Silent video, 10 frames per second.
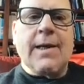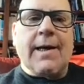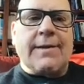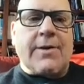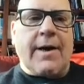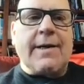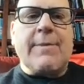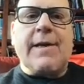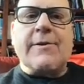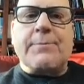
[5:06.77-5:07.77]
Autonomy
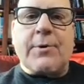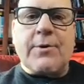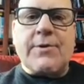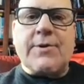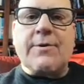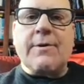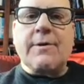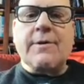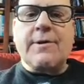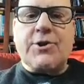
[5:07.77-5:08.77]
is personal,
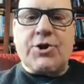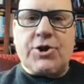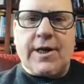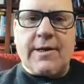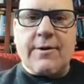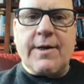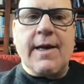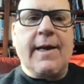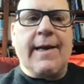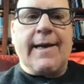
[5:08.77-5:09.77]
shared,
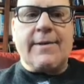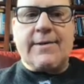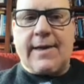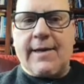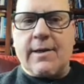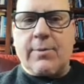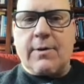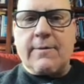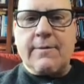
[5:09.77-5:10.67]
and scalable.